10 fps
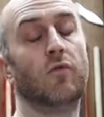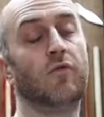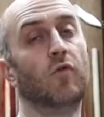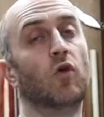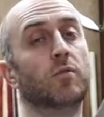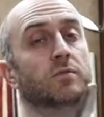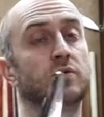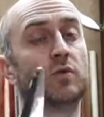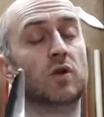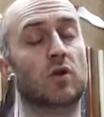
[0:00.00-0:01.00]

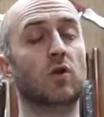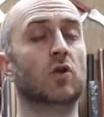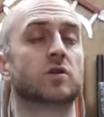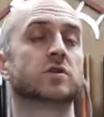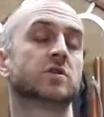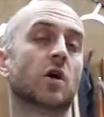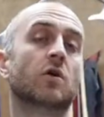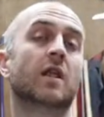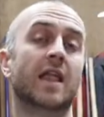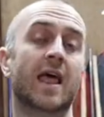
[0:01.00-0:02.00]
forms would look so
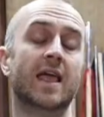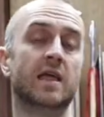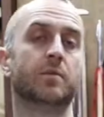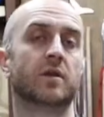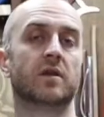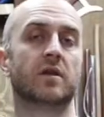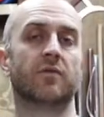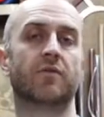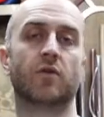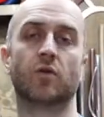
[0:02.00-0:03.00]
labored and
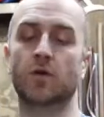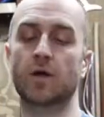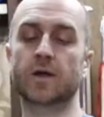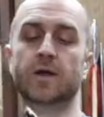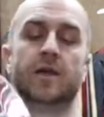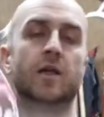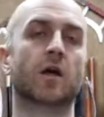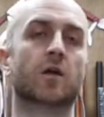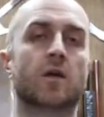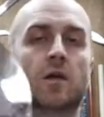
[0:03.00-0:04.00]
difficult. You know,